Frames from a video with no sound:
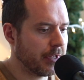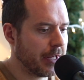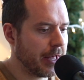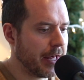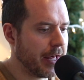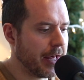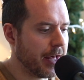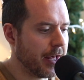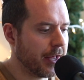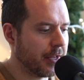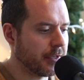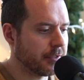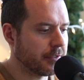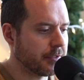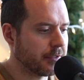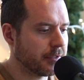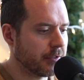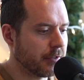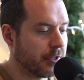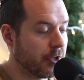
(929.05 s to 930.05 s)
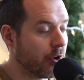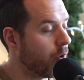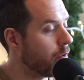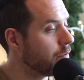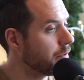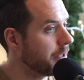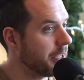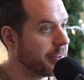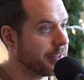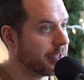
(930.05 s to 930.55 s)
And the
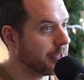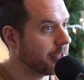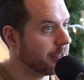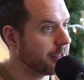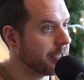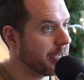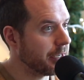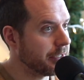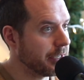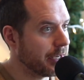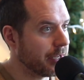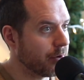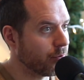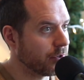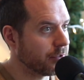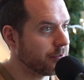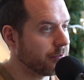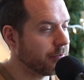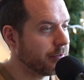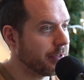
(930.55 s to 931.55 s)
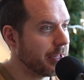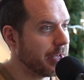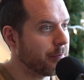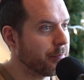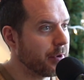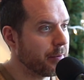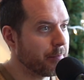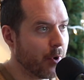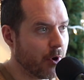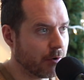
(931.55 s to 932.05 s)
only thing that they did was they
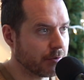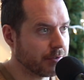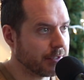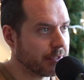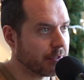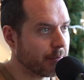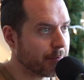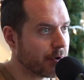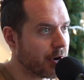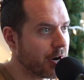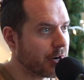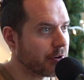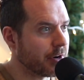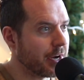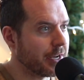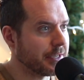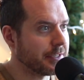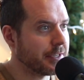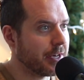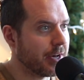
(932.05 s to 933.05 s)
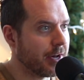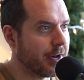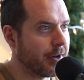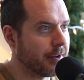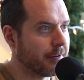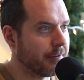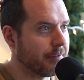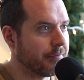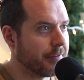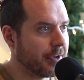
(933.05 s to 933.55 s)
had been posting the progress
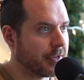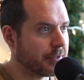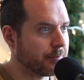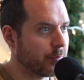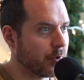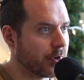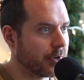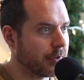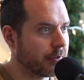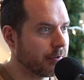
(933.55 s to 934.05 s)
on Facebook.